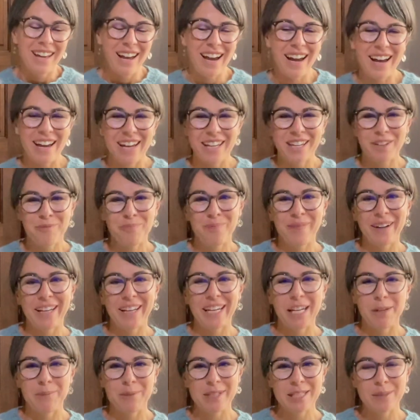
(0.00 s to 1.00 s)
Hi, my
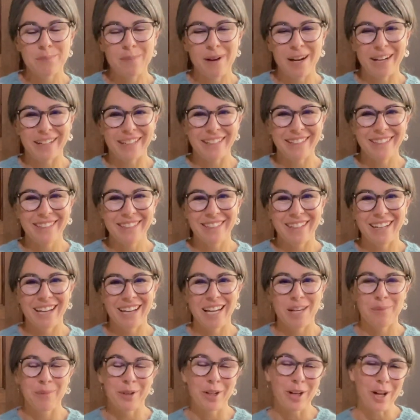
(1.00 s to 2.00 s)
name is Madi.
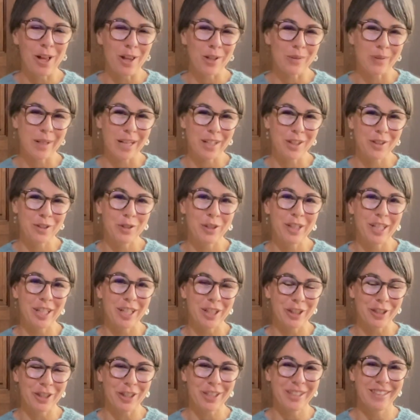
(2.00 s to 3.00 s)
I'm a Colorado
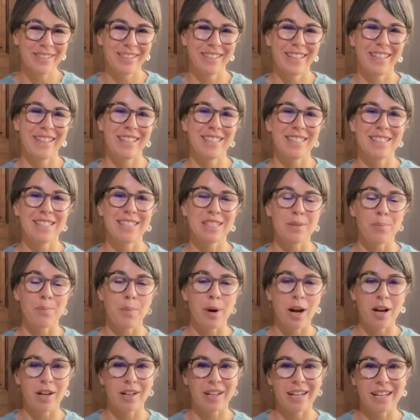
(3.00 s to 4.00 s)
knitter, and this is a
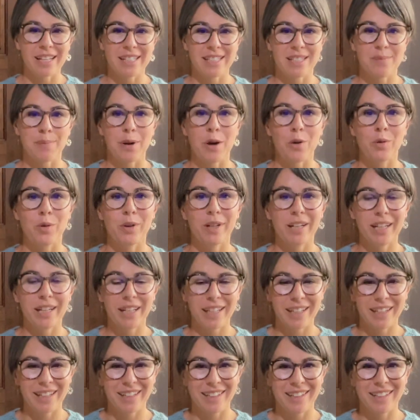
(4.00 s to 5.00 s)
podcast about
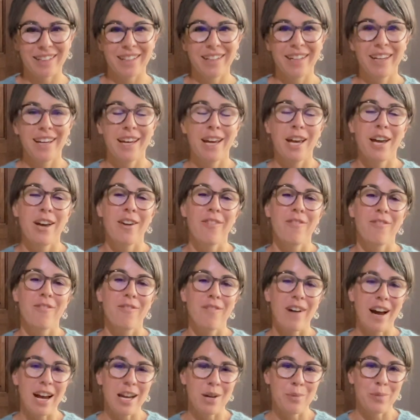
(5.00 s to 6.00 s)
knitting,
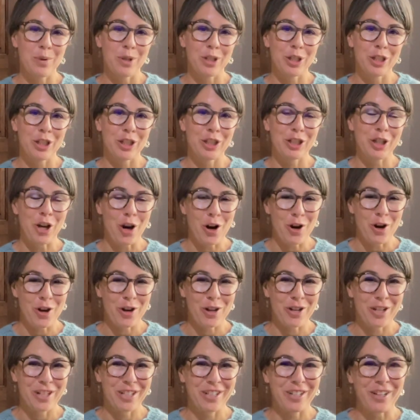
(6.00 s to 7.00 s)
fiber,
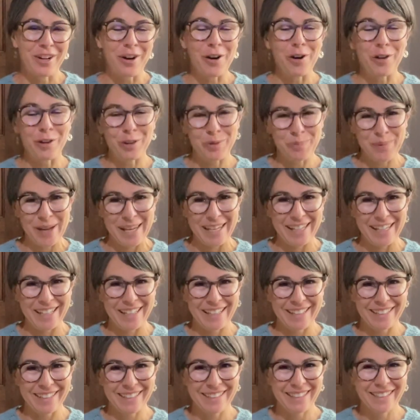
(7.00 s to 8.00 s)
yarn, all the
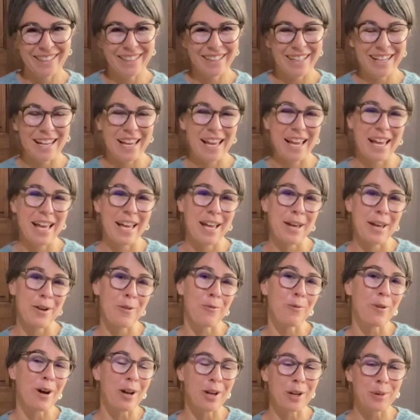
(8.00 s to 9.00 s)
making.
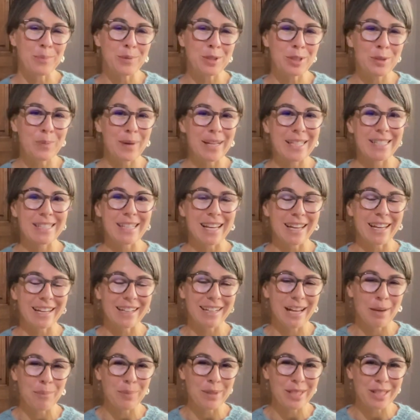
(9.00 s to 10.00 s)
Welcome to my second
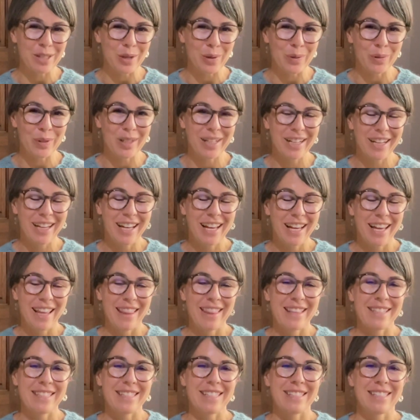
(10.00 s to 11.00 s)
episode.
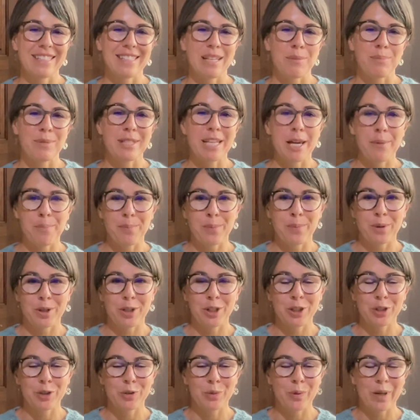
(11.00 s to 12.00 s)
This is September
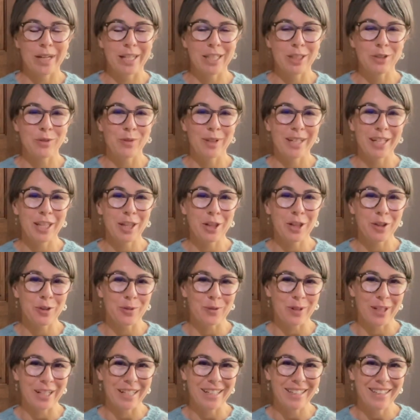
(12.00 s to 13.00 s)

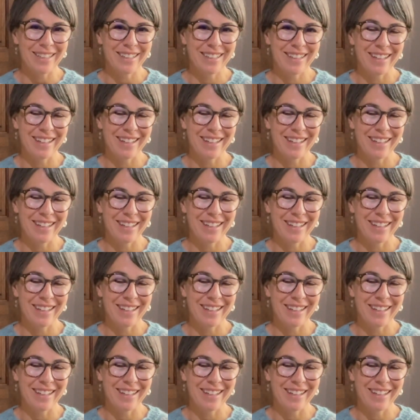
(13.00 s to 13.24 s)
2023.